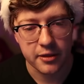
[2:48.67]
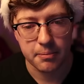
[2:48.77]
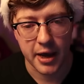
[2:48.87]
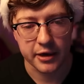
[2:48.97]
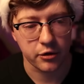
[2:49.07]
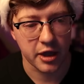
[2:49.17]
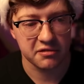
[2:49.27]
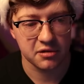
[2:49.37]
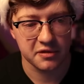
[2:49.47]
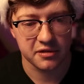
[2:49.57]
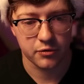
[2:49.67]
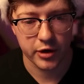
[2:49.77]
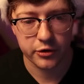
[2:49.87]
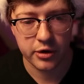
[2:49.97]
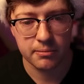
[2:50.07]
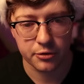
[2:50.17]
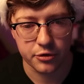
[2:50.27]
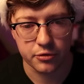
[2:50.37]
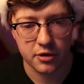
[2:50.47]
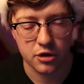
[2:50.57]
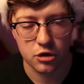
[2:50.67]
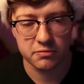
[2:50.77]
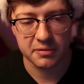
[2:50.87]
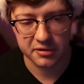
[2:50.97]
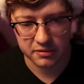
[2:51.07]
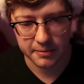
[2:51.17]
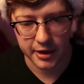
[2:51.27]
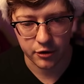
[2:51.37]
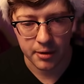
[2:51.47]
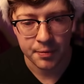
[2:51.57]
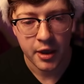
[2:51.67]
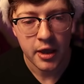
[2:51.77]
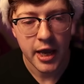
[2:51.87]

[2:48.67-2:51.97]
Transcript: in the bag. Okay, so we said red, green, blue, cubes, he puts in the bag, great.